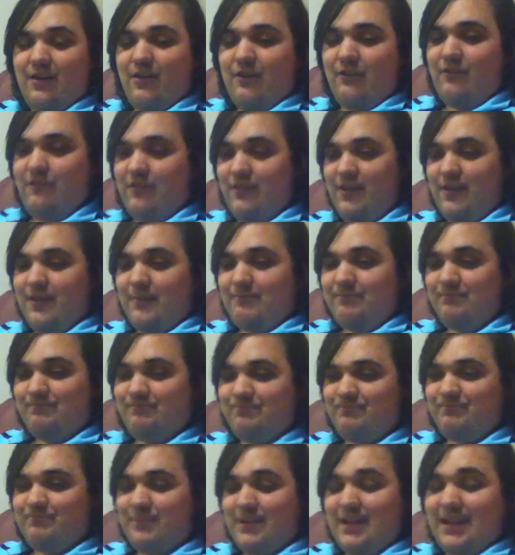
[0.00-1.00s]
of
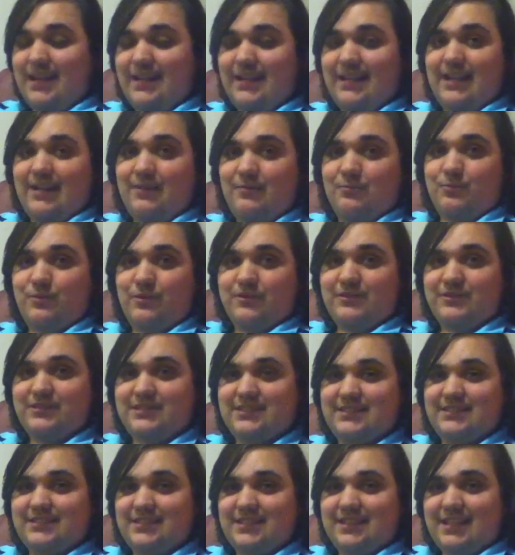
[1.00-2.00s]
playing games with
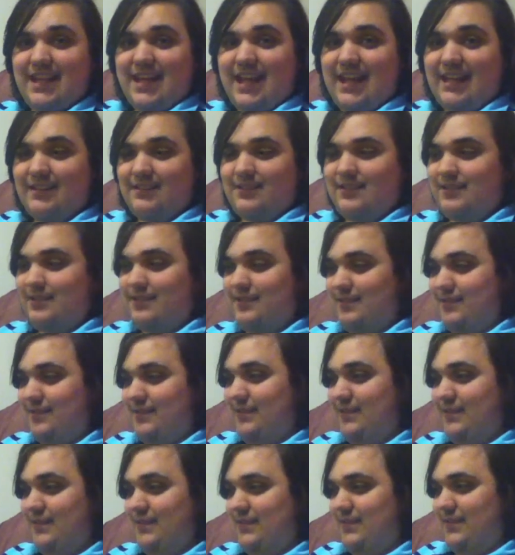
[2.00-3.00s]
Snat.
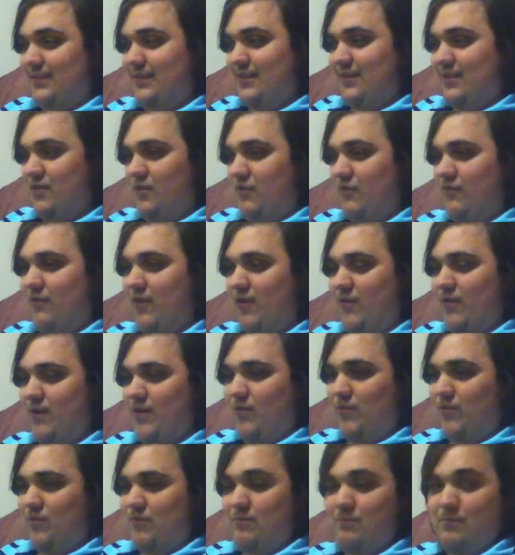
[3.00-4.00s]
Although
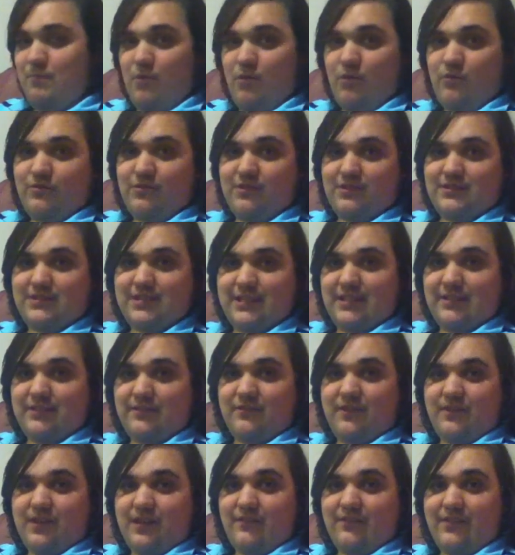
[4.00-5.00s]
it was more just seeing a
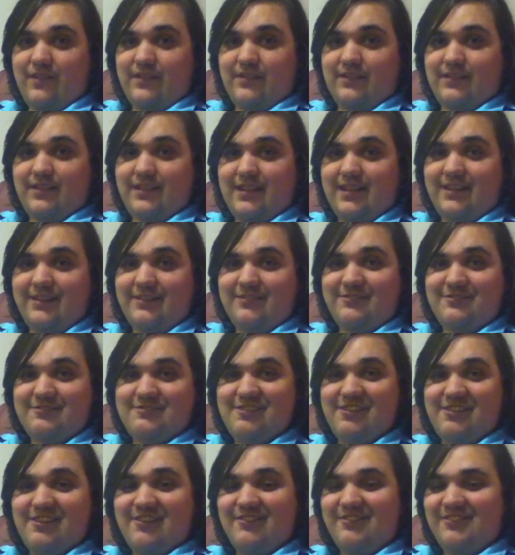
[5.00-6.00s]
Final Fantasy
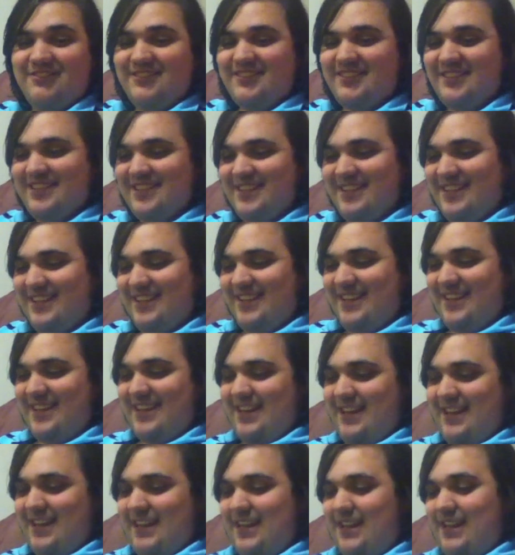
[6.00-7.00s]
intro.
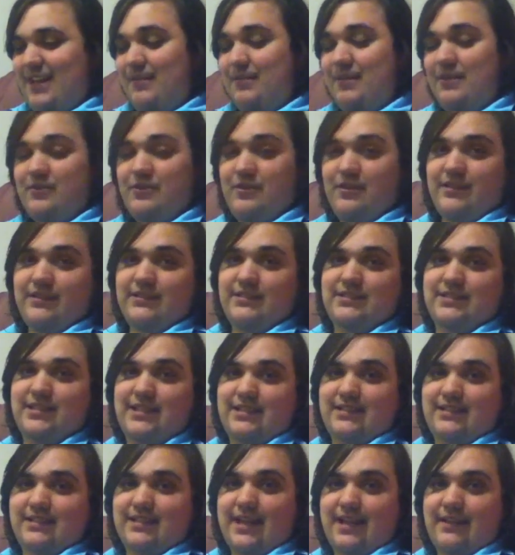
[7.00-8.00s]
As you can
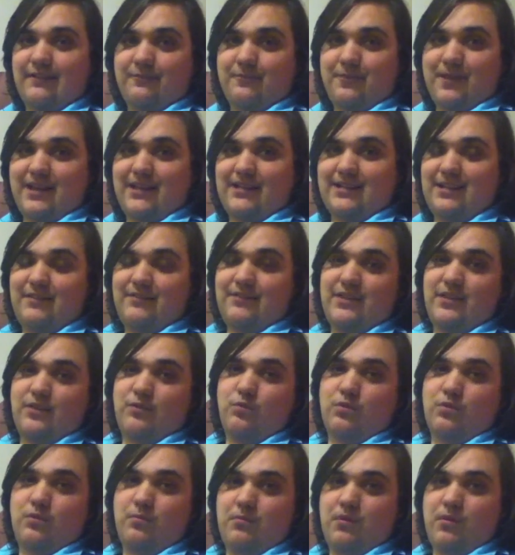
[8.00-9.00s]
see, that's basically the
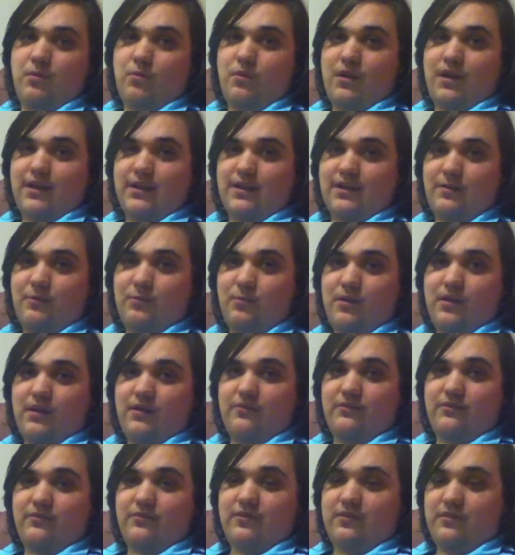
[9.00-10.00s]
equipment I'm working
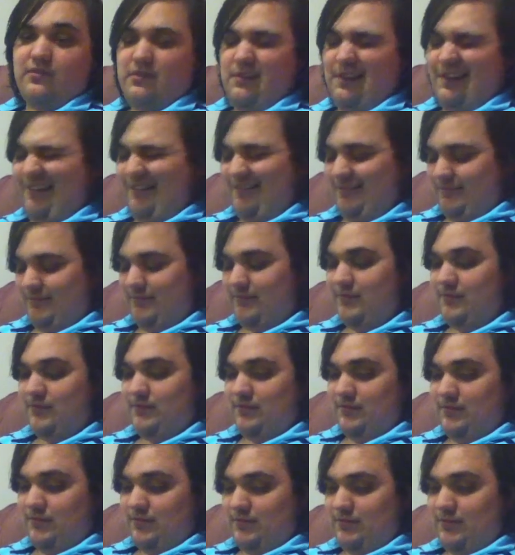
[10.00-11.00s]
with.
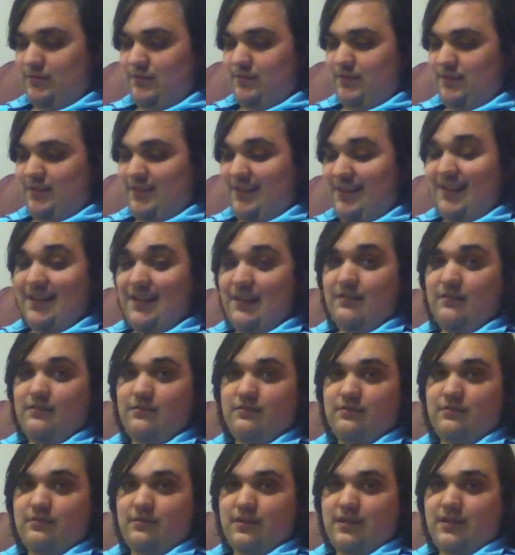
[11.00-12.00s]
Yeah.
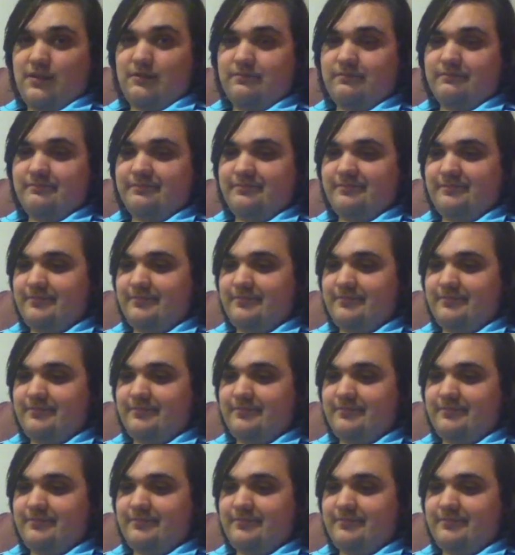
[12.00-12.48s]
Well,